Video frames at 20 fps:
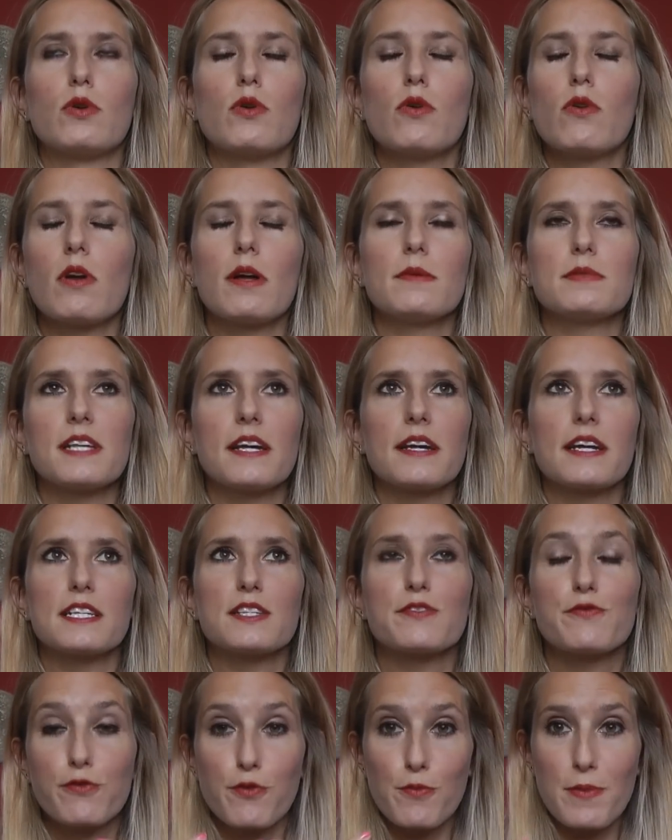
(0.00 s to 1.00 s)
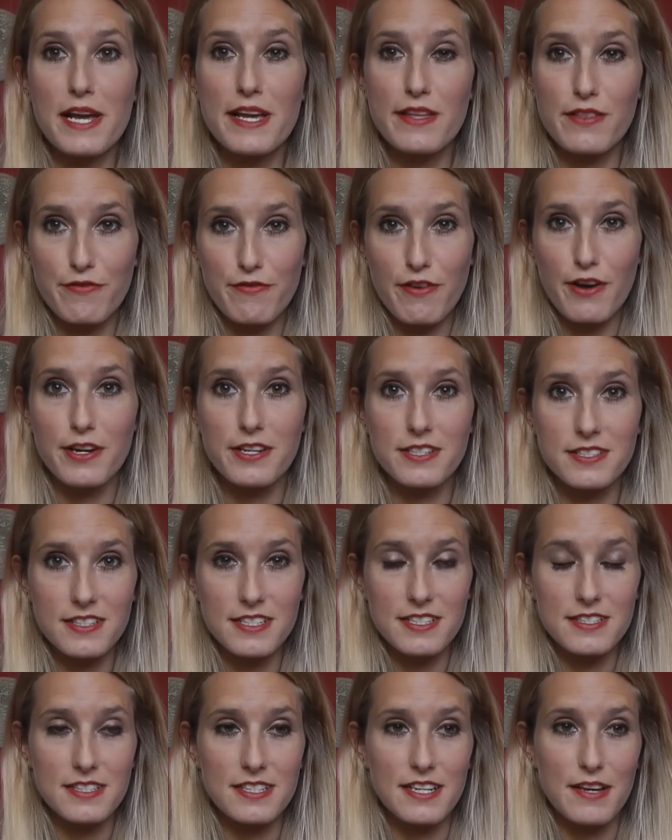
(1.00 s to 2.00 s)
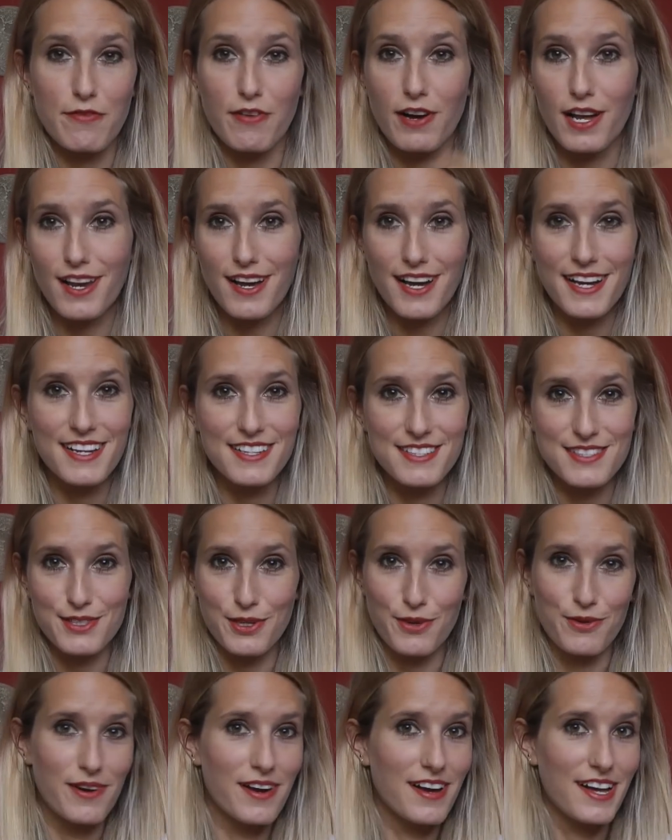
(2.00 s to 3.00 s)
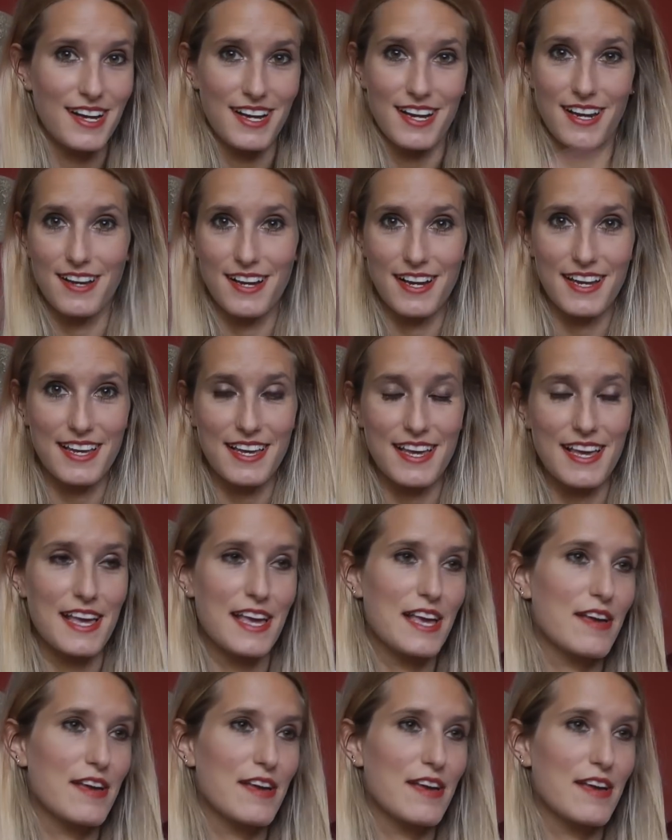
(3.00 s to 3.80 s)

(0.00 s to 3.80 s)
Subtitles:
All I'm saying is, for me, the focus is, if I like a song, I like it.